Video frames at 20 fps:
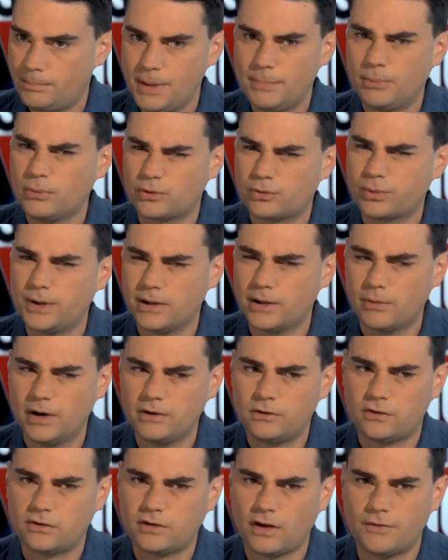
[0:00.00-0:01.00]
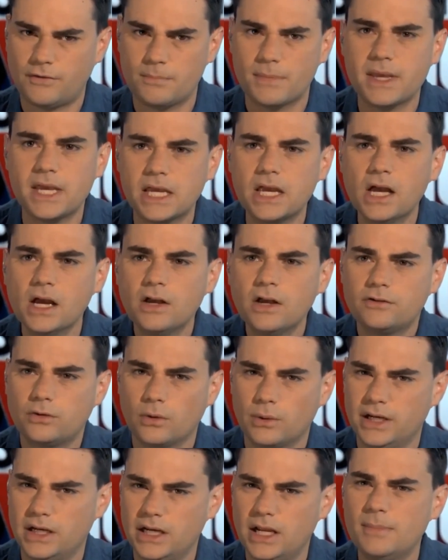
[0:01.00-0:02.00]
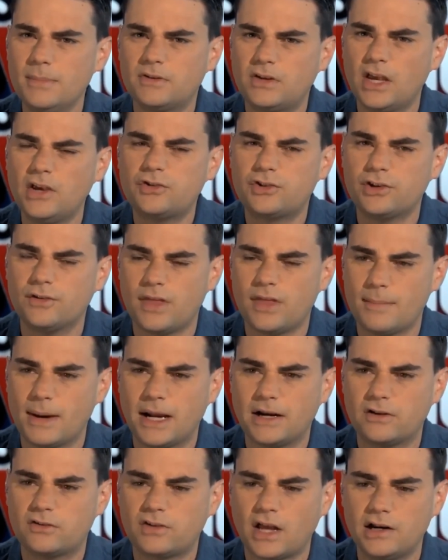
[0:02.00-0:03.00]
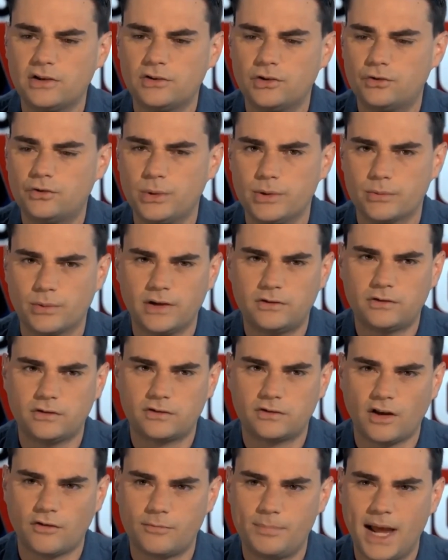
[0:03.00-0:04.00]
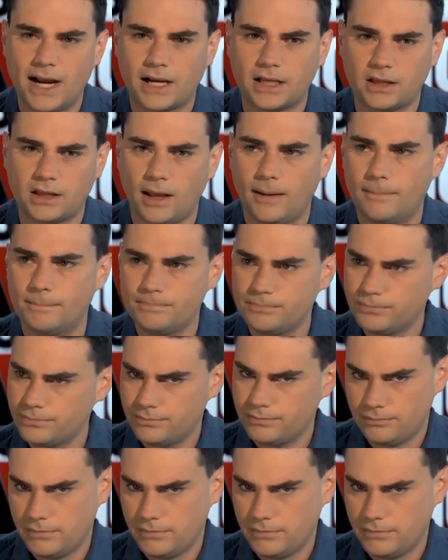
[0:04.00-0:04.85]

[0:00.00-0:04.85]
people were tweeting racist stuff at me, so in imitation of them, I decided to tweet racist stuff back at them.